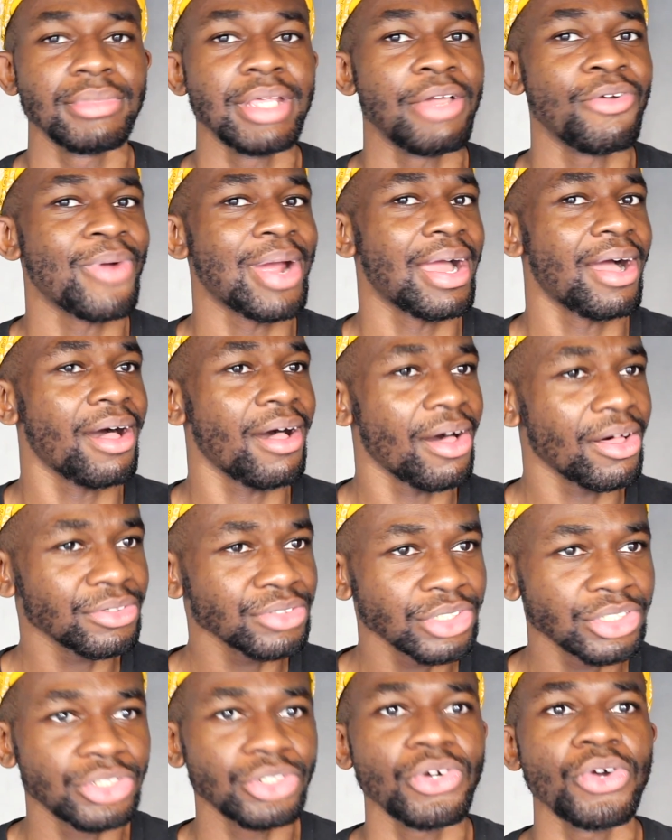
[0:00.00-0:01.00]
They were
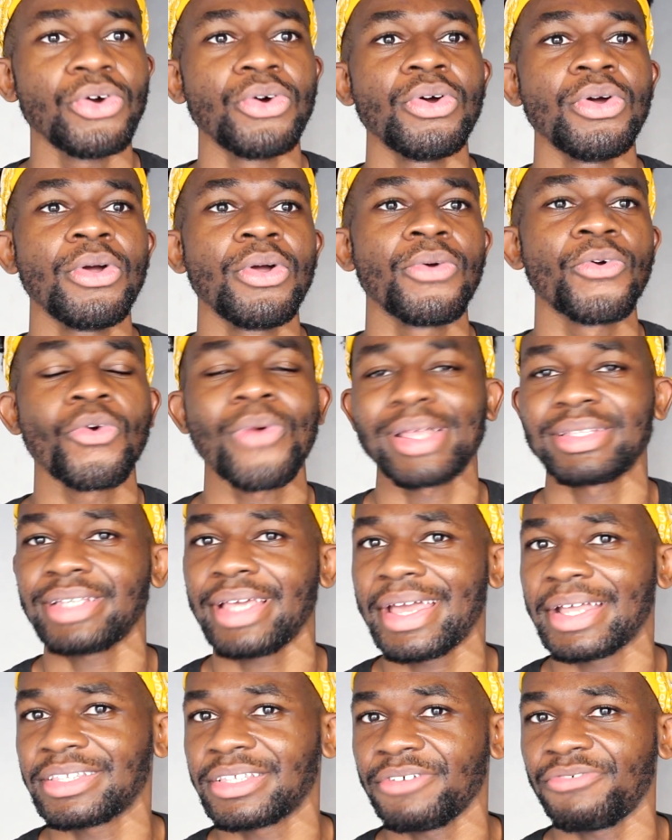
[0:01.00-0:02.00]
also quite
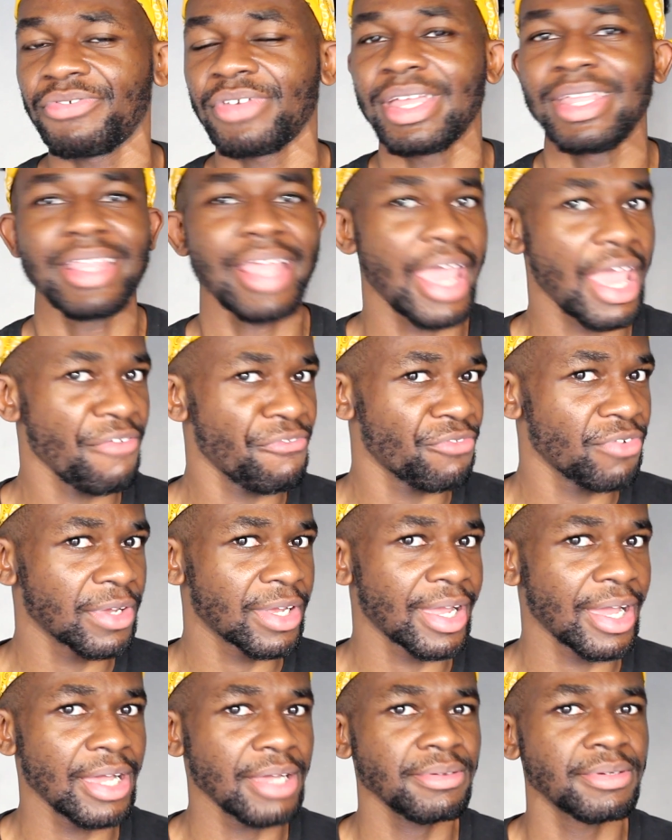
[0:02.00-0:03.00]
active in
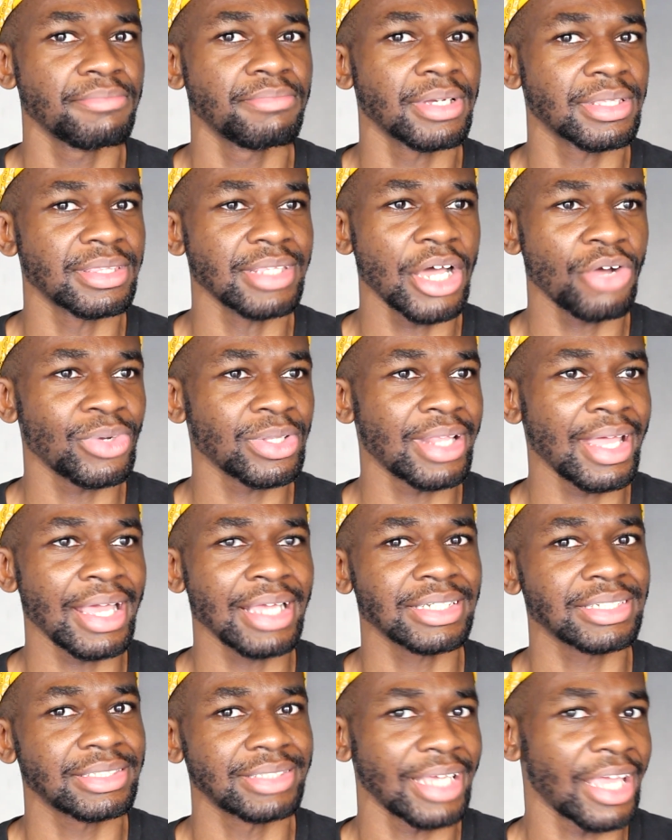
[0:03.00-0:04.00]
Africa, but
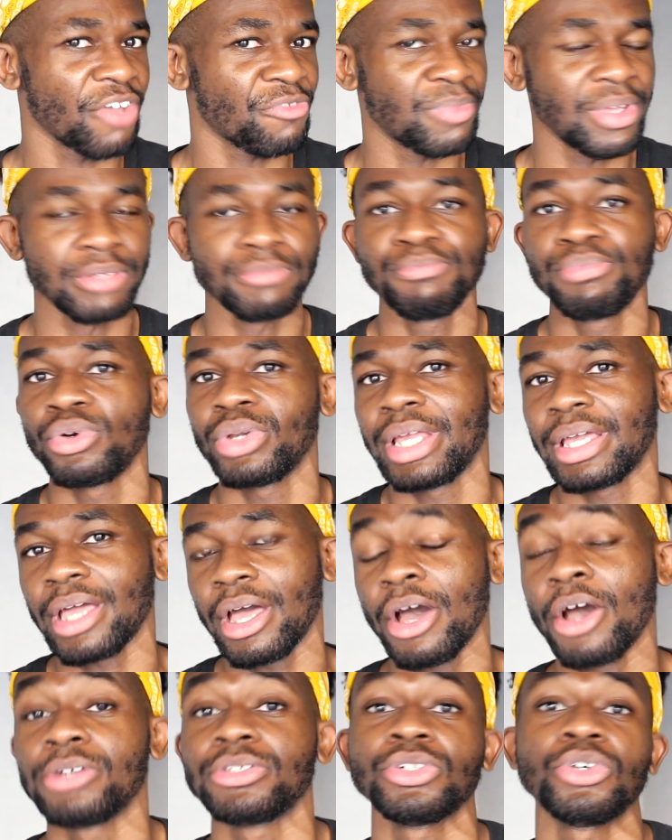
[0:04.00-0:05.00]
nowadays they have been pulling
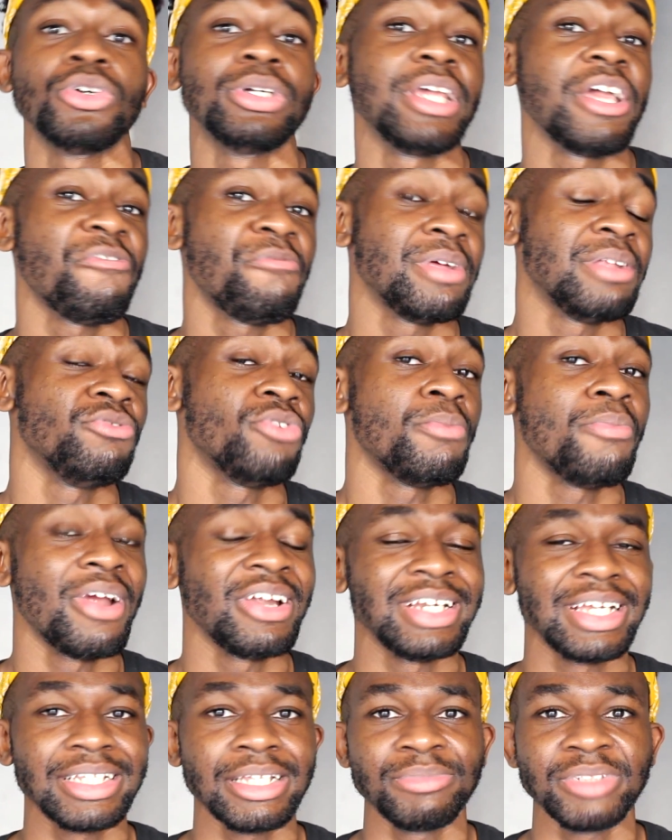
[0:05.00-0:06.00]
out, or they have been
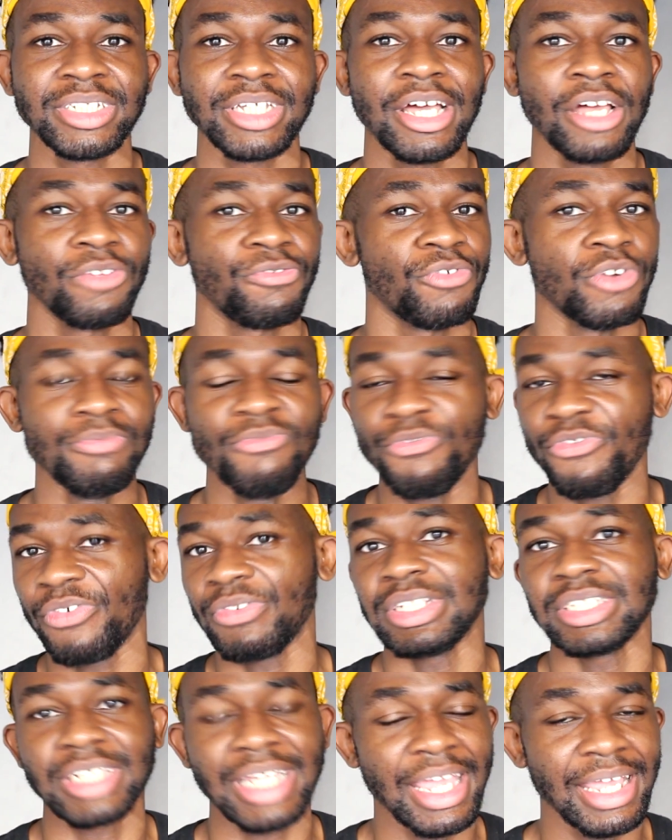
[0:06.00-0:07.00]
rebranding themselves from
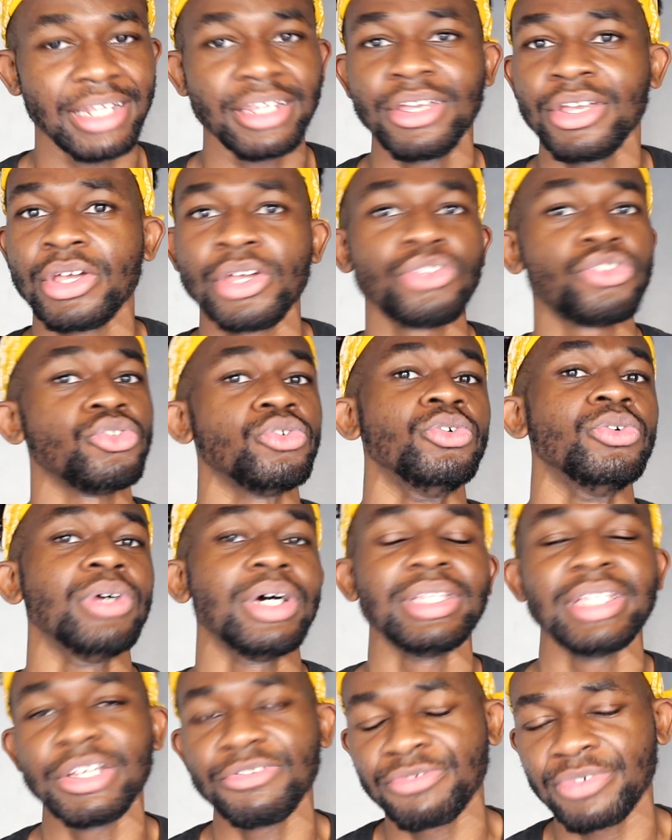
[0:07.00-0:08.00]
Zain to
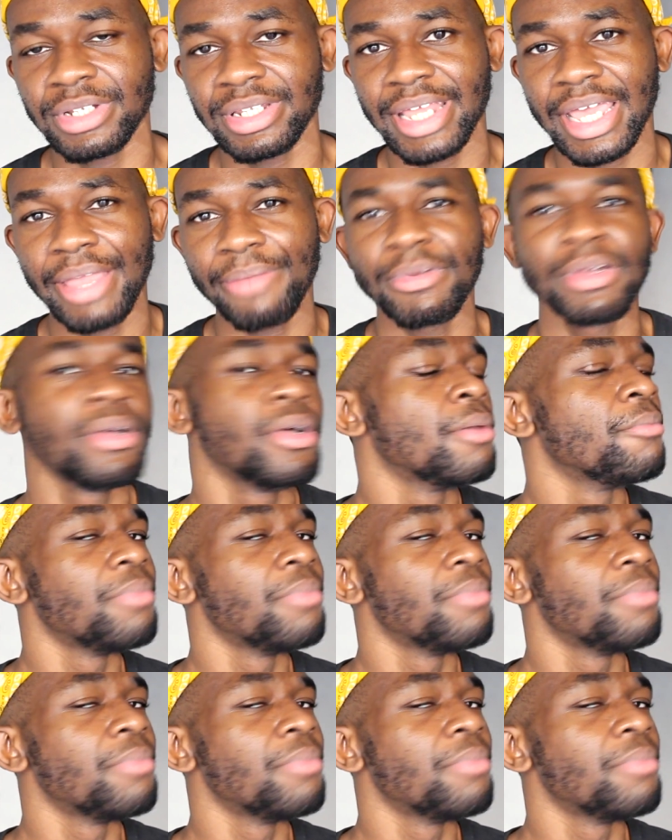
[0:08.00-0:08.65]
a different name.